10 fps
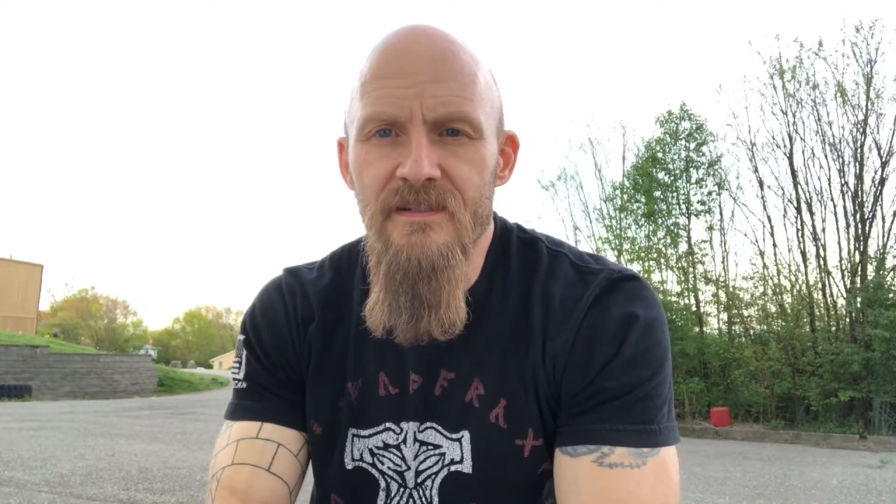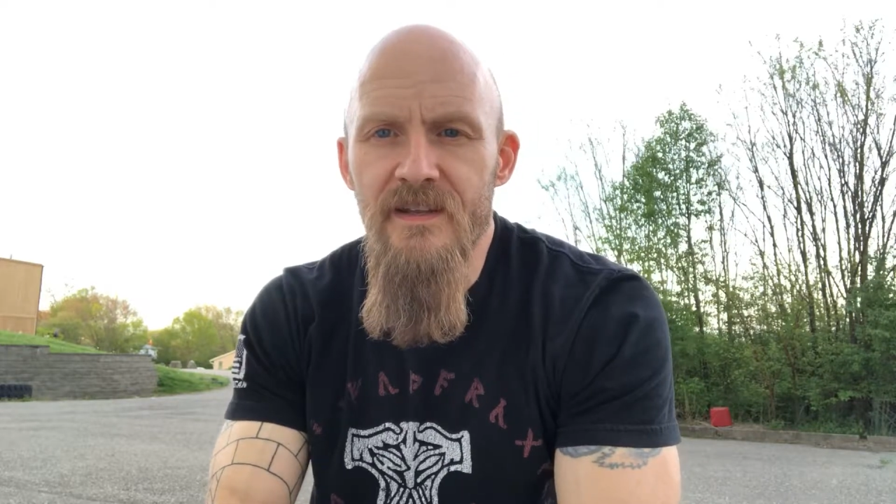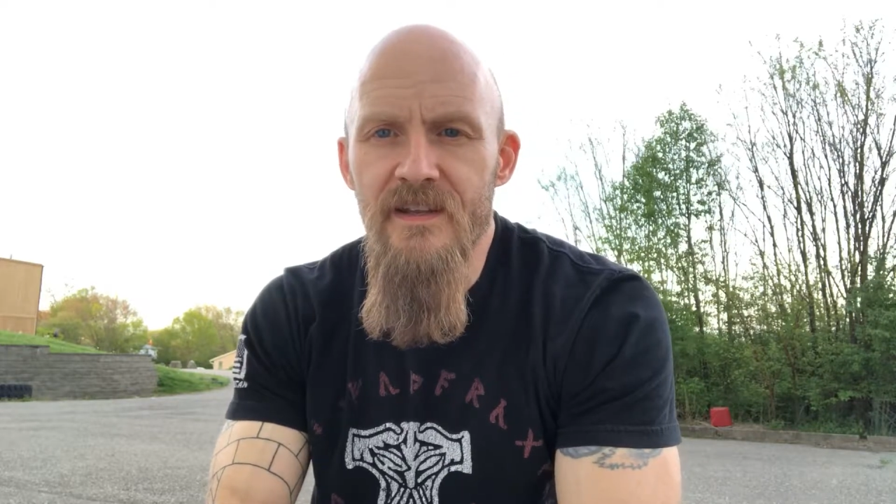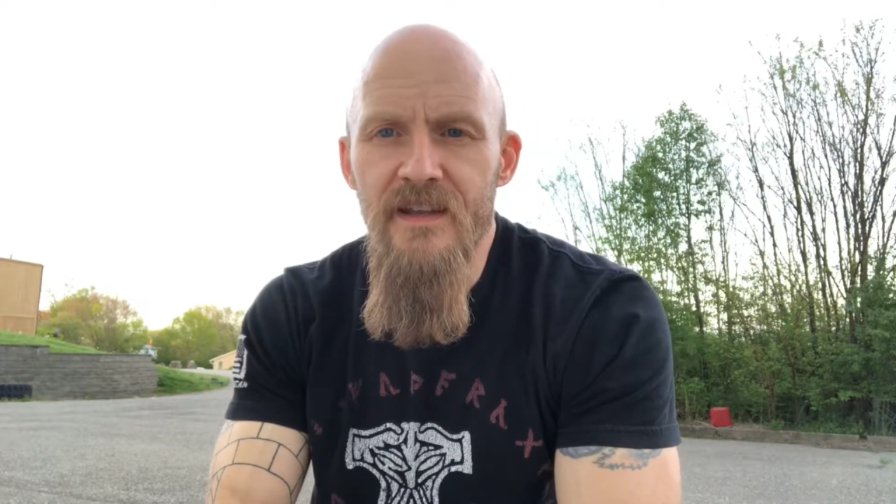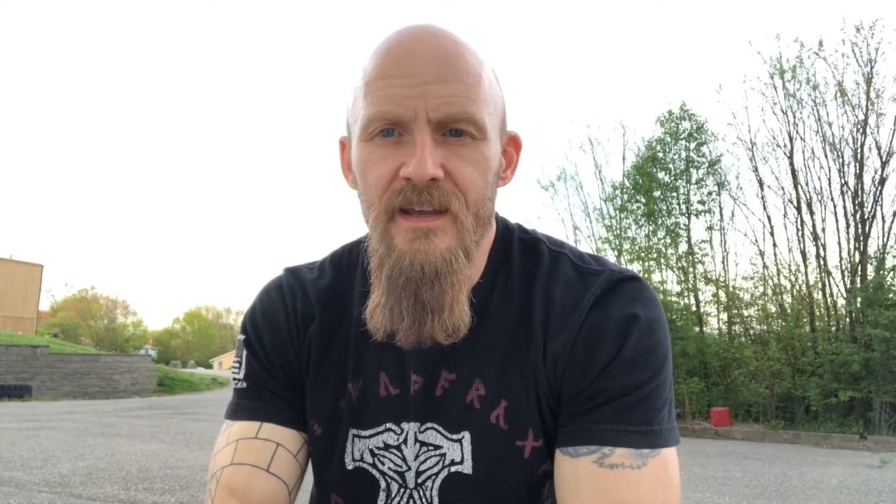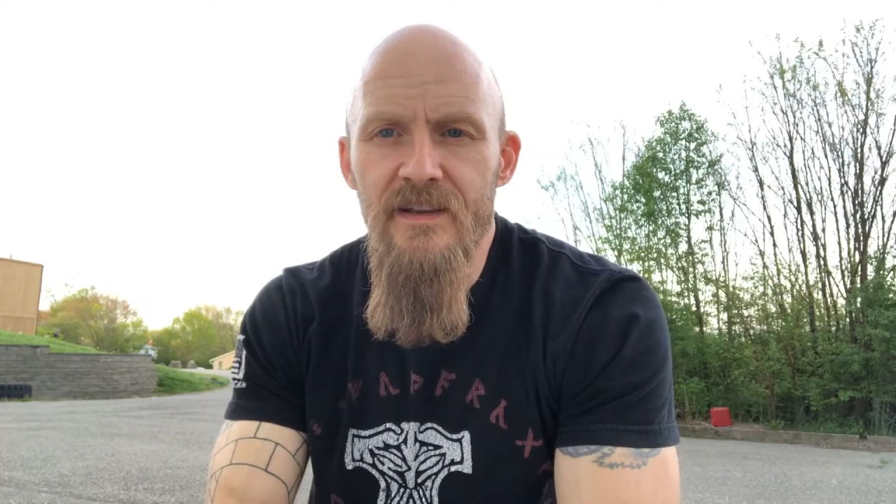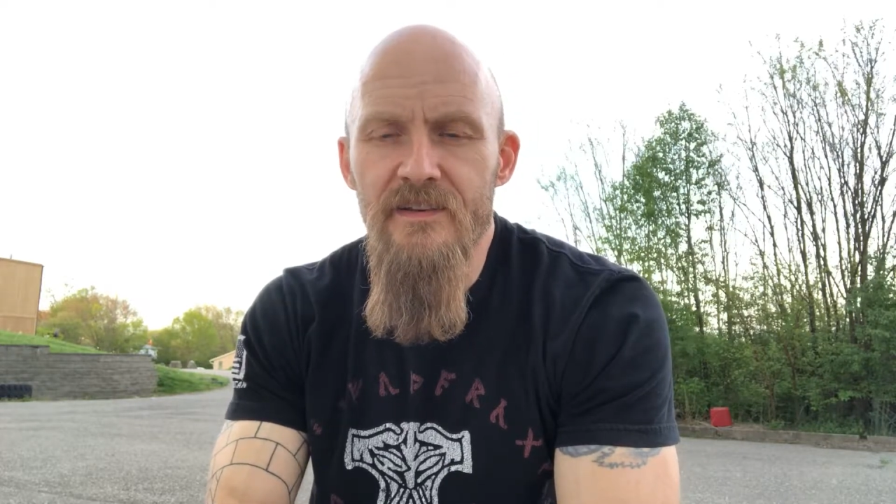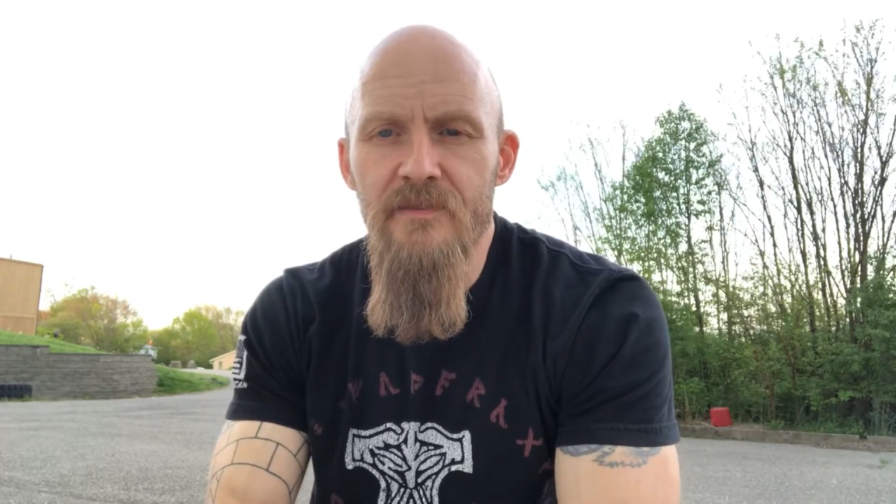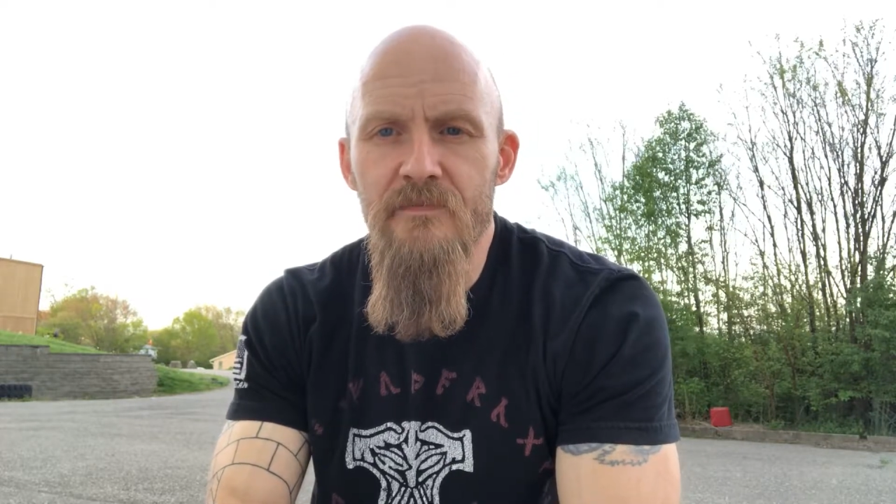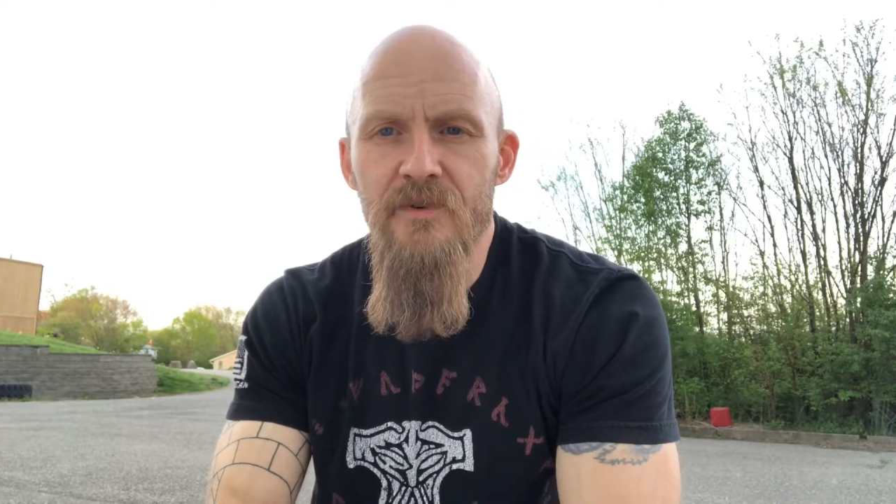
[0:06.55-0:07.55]
in Indiana
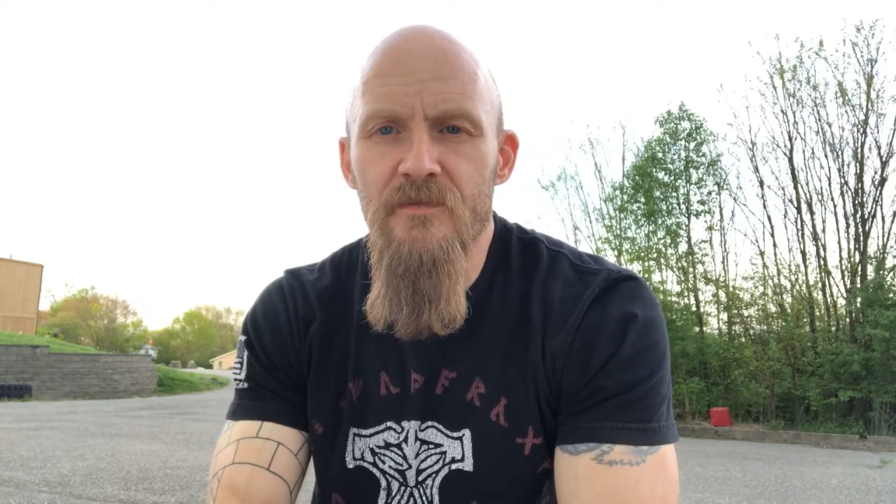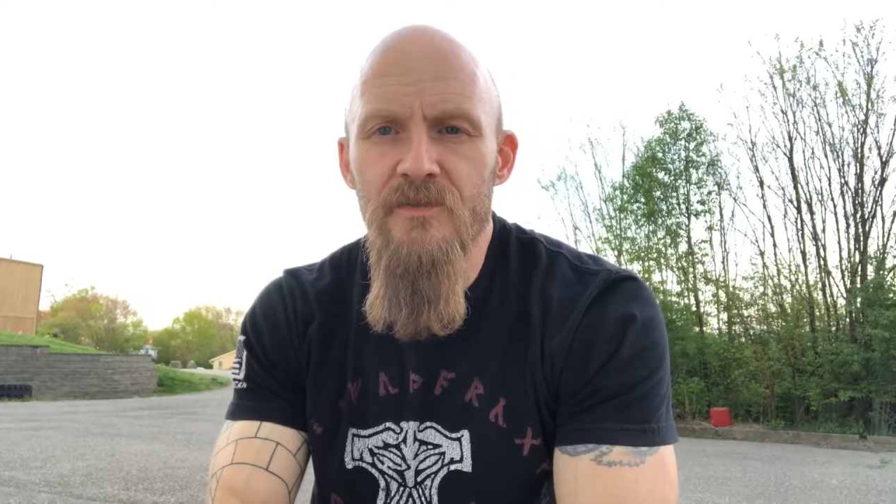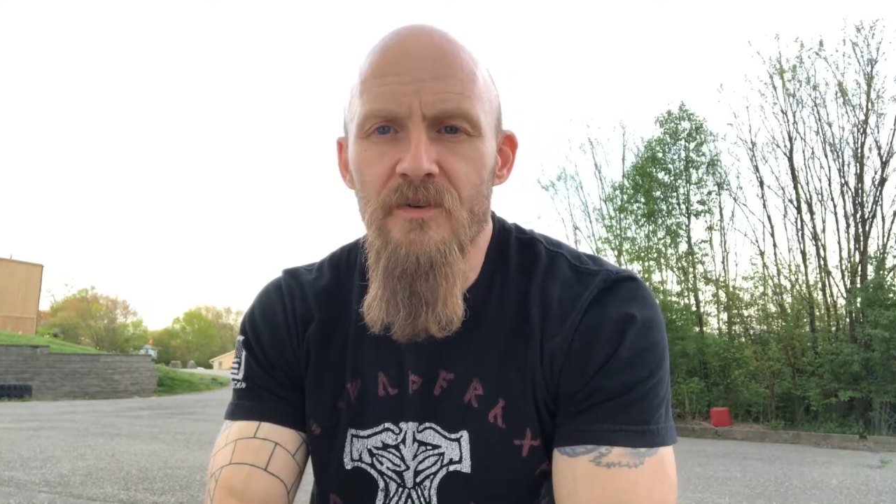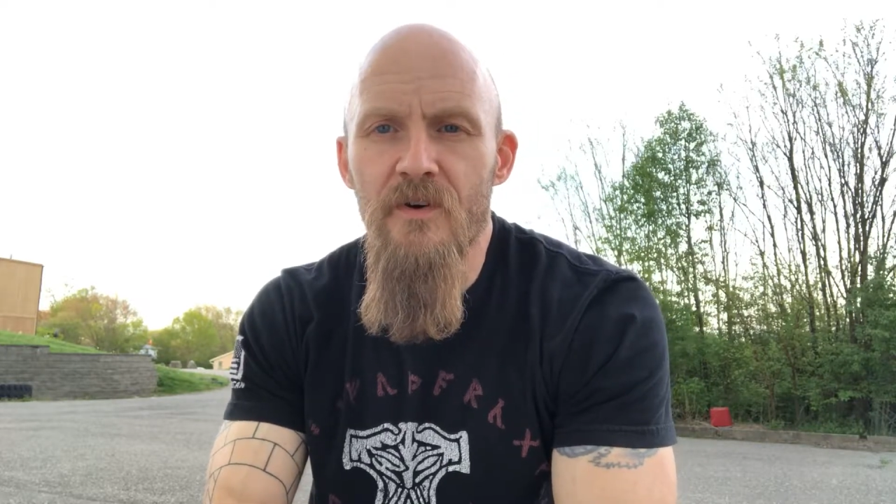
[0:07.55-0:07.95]
and moved to